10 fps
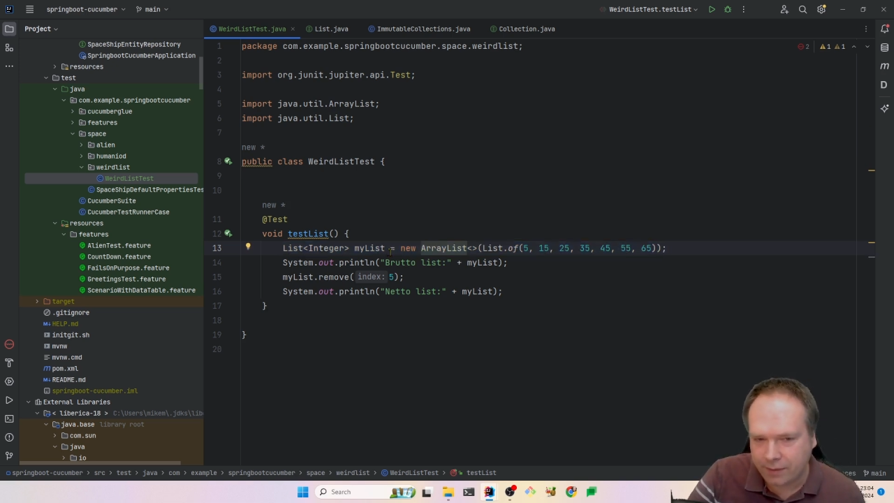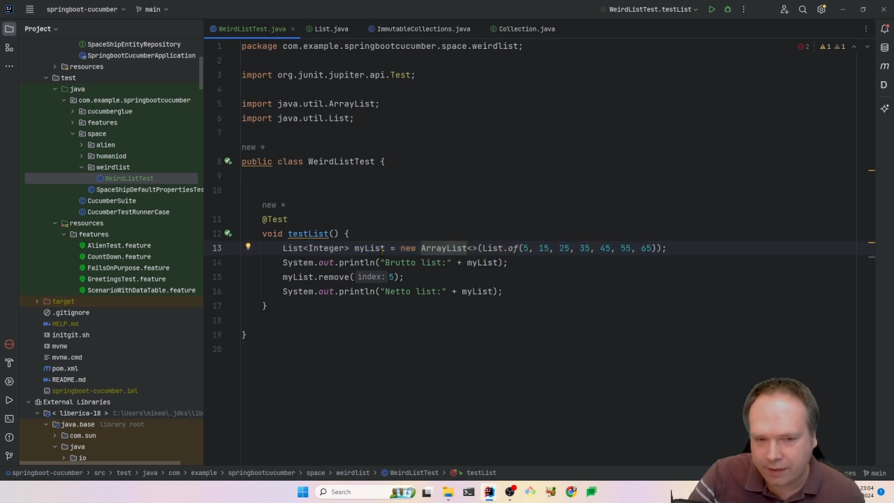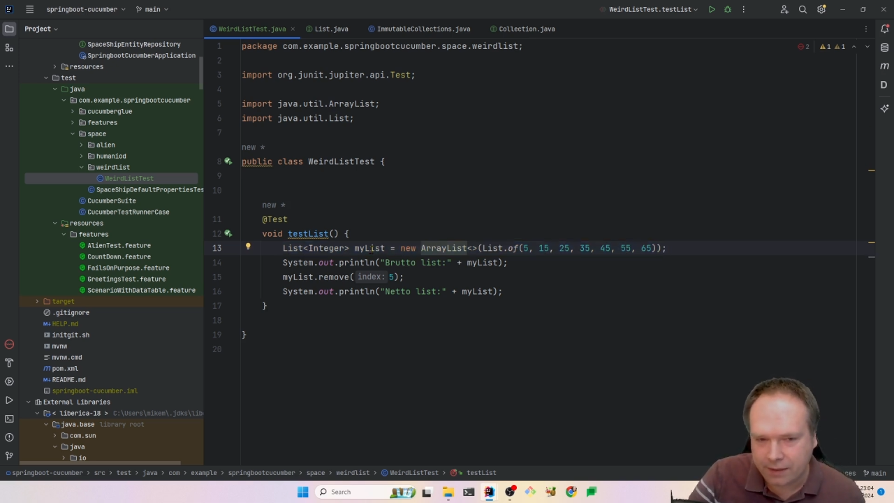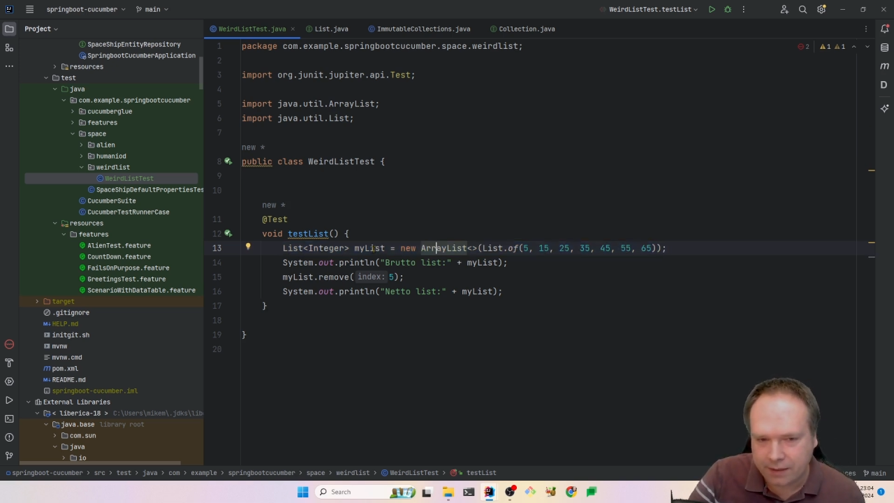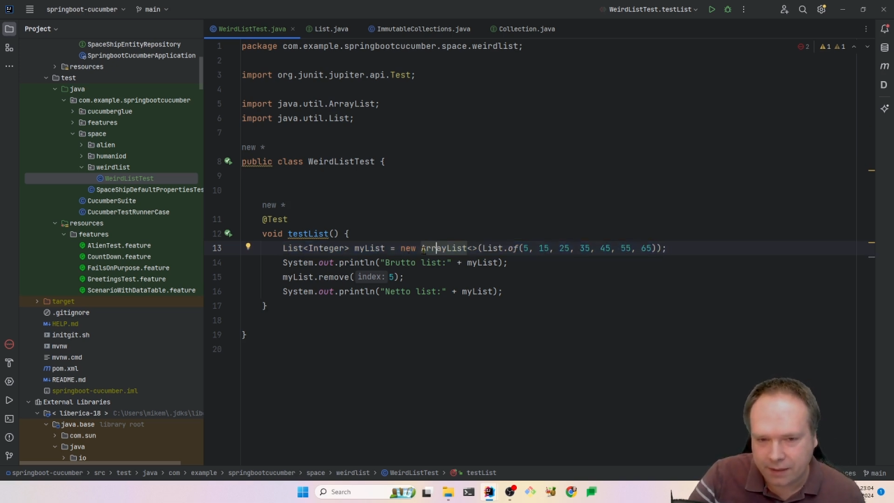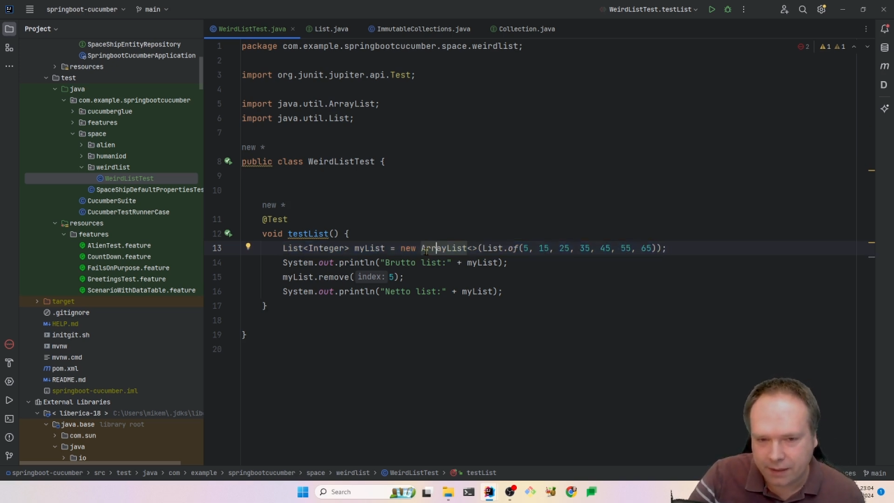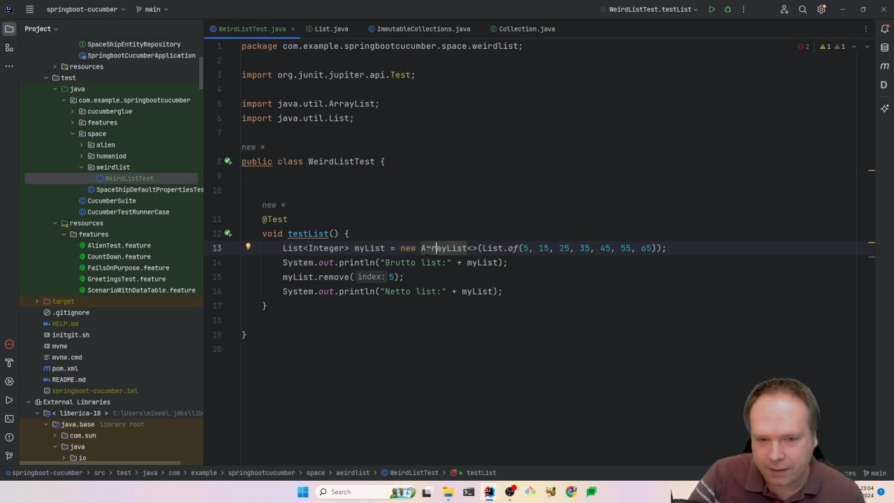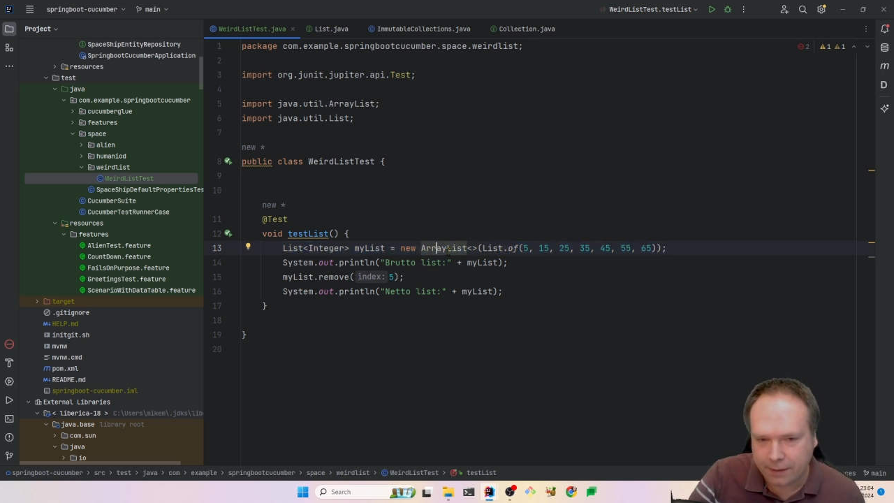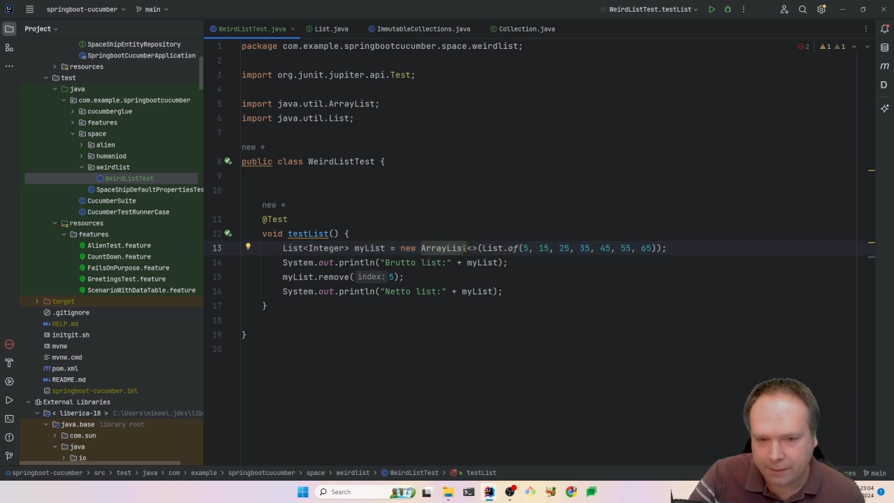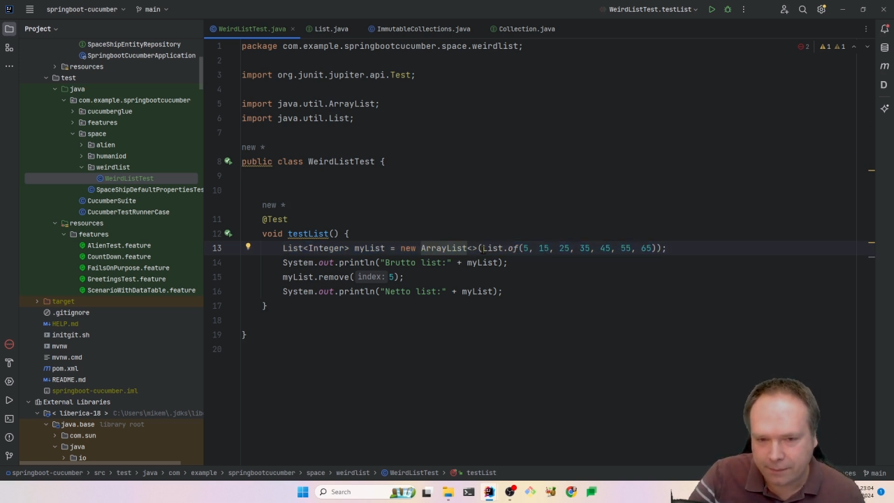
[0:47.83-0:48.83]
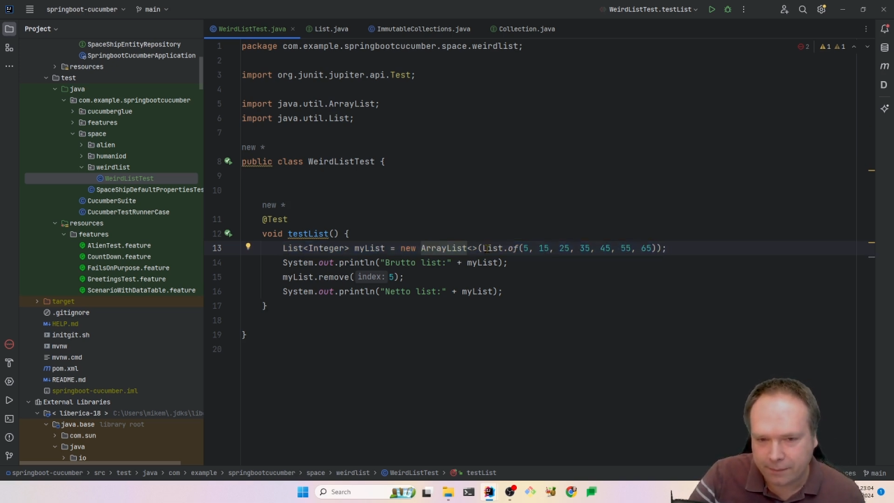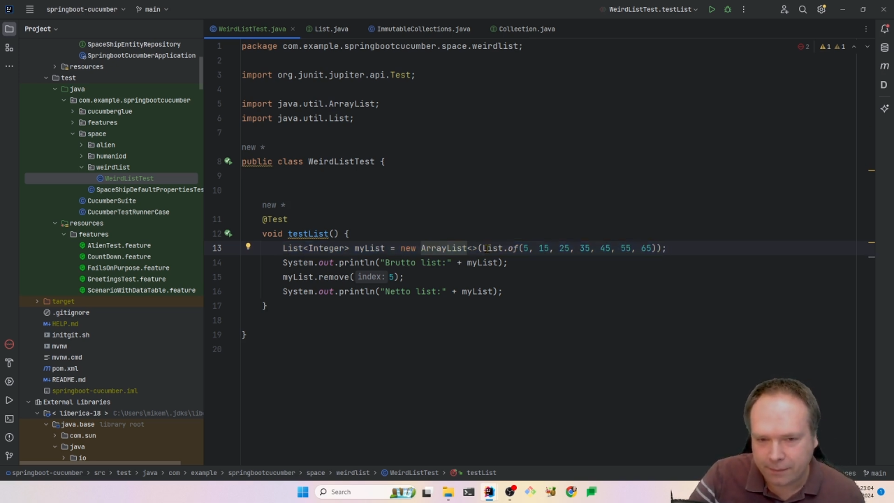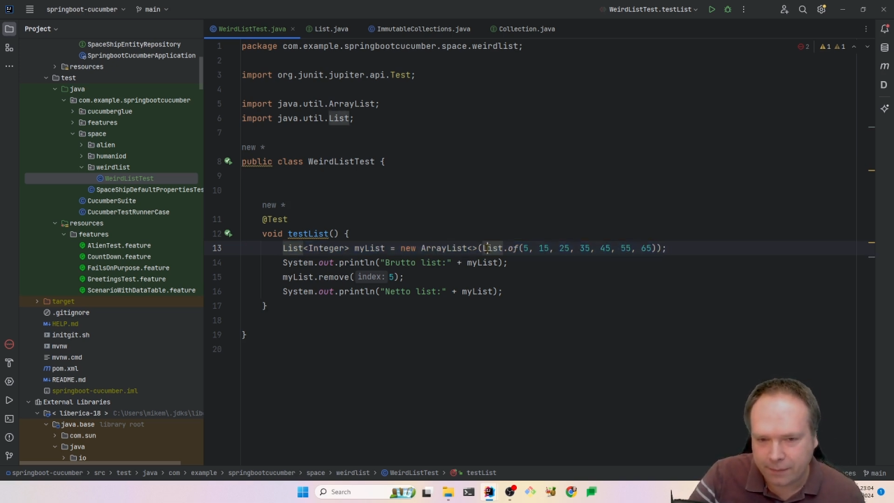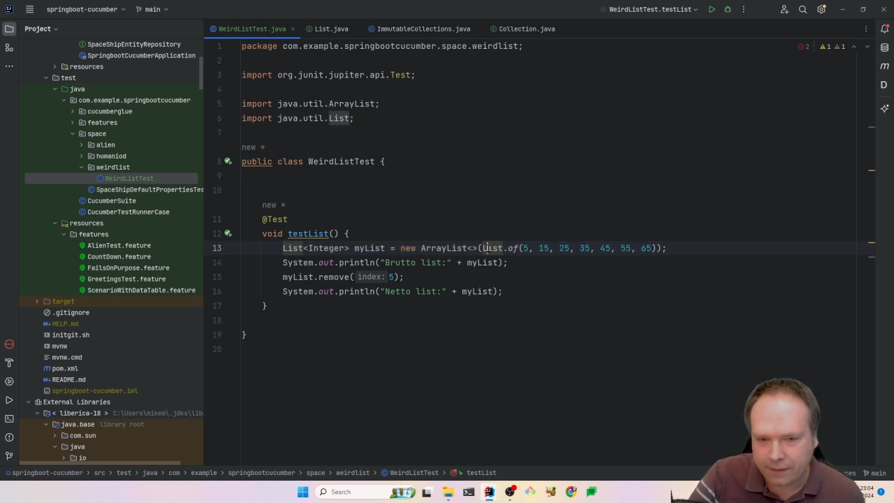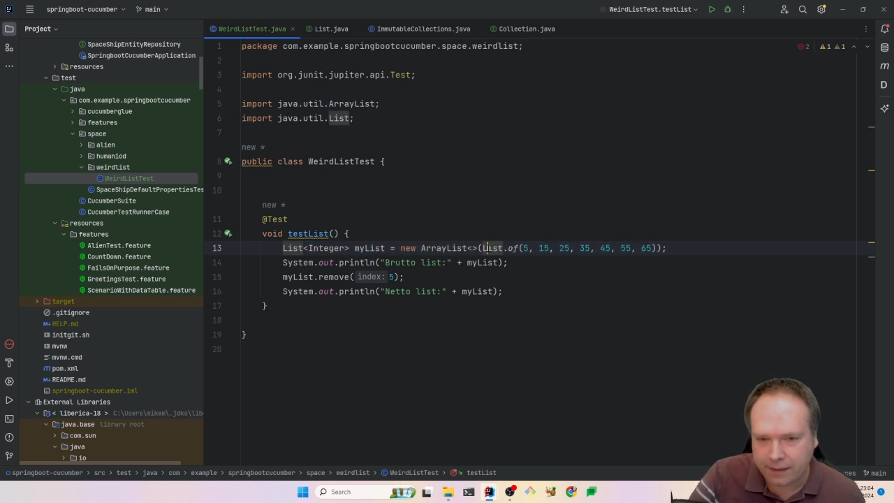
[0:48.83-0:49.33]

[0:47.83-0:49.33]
because um,